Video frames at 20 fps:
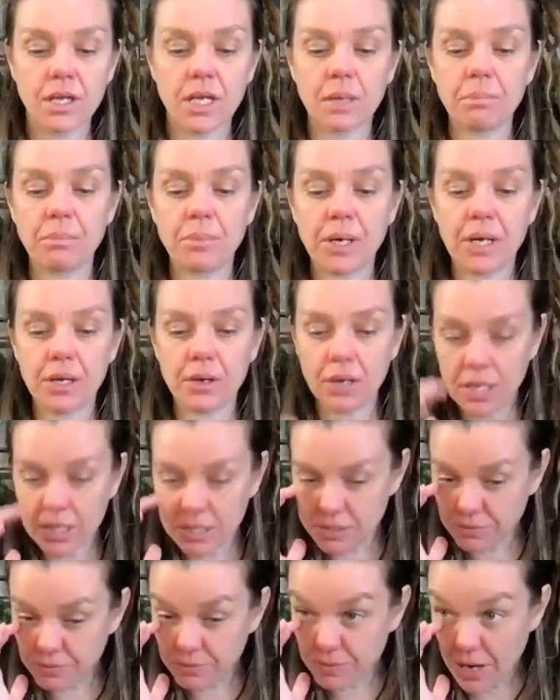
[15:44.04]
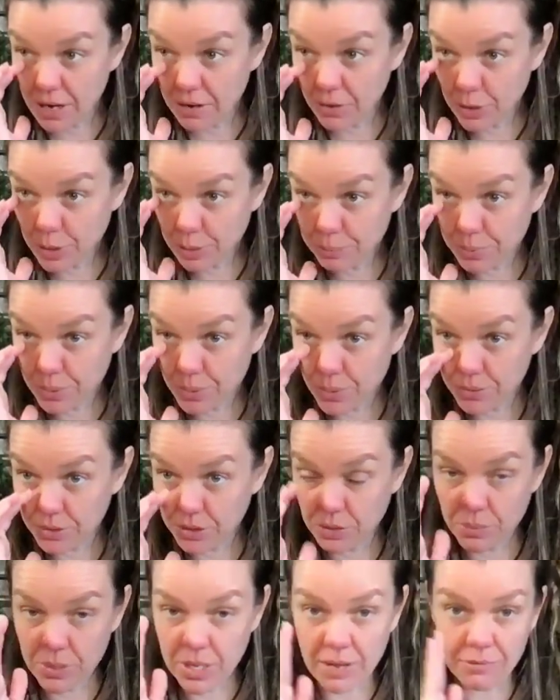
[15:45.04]
But it's very important
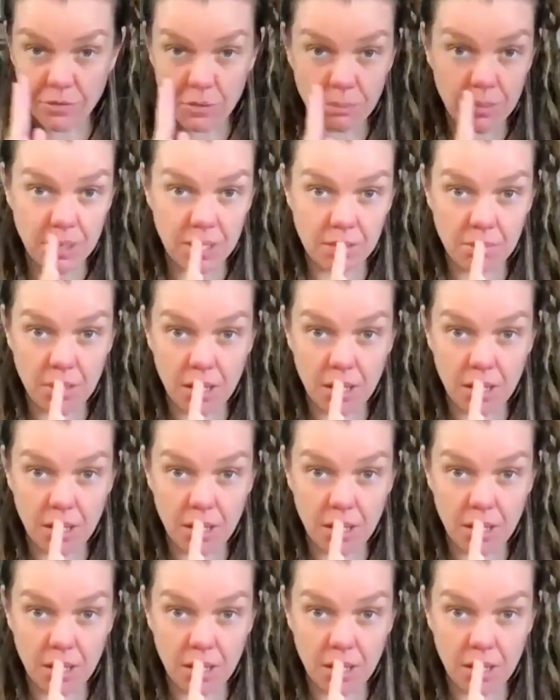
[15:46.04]
that we have the